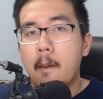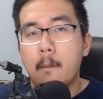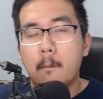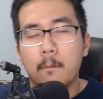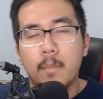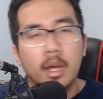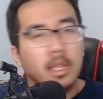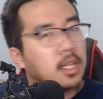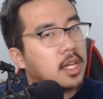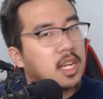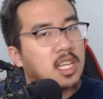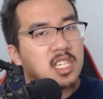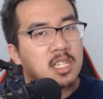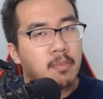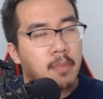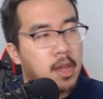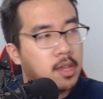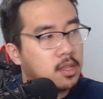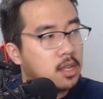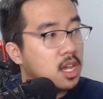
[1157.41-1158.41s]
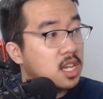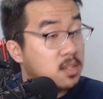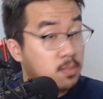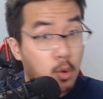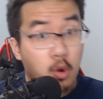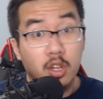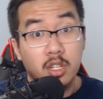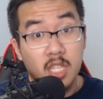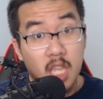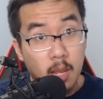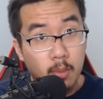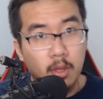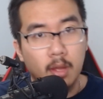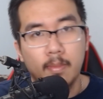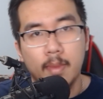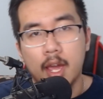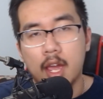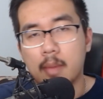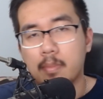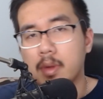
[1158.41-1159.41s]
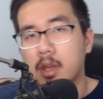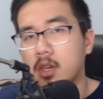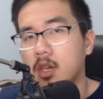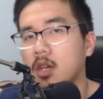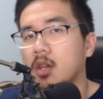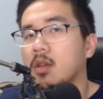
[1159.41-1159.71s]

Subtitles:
but Linux Mint is more stable in my opinion.